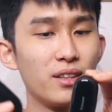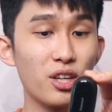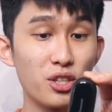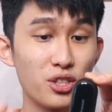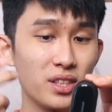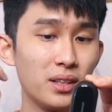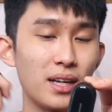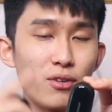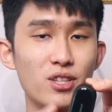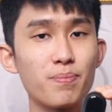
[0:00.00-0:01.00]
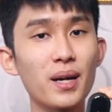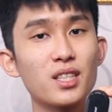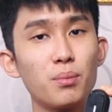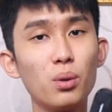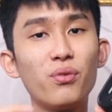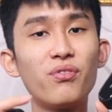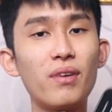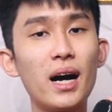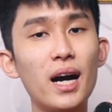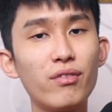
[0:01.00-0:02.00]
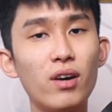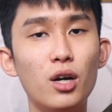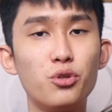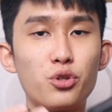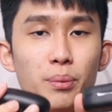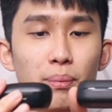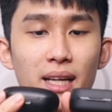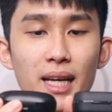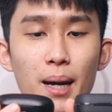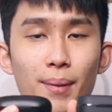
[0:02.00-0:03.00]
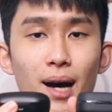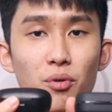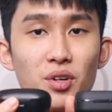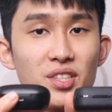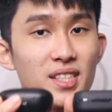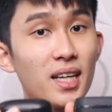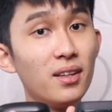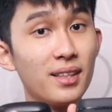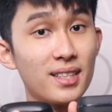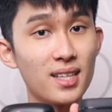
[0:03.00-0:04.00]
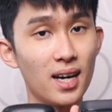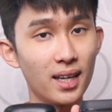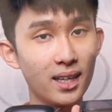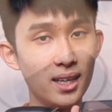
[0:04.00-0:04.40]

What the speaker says: there's still a respectable 500 mAh cell inside.